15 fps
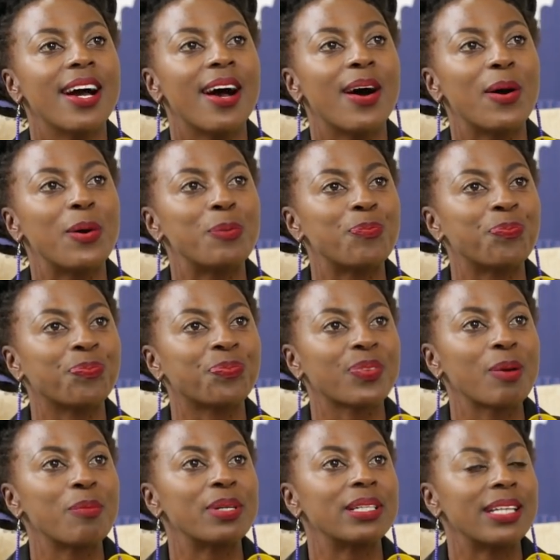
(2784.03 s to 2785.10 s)
Um,
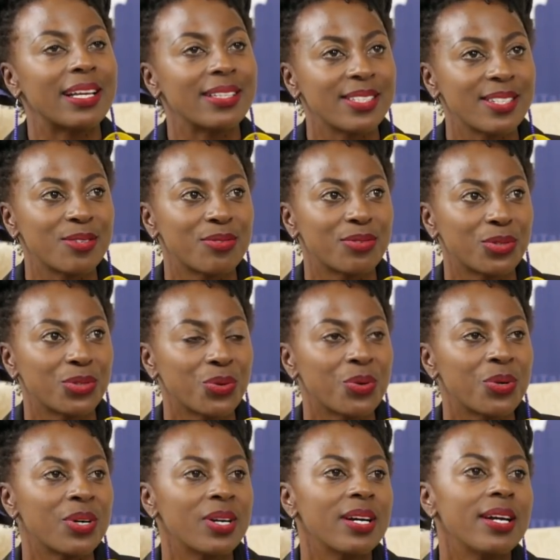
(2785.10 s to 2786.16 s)
but dancing for
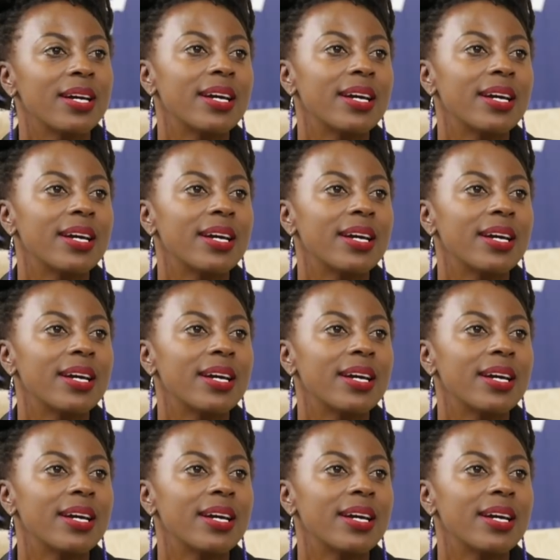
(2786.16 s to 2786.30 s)
sure.